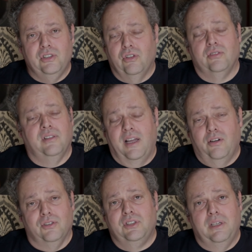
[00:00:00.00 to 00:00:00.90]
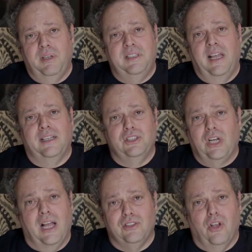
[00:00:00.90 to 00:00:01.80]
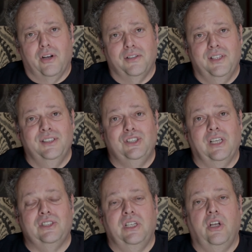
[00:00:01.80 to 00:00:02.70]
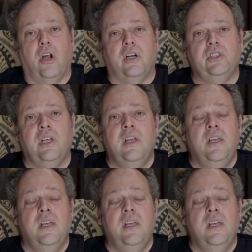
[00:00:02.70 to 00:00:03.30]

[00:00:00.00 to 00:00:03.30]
so I don't see me taking shots longer than 60 yards.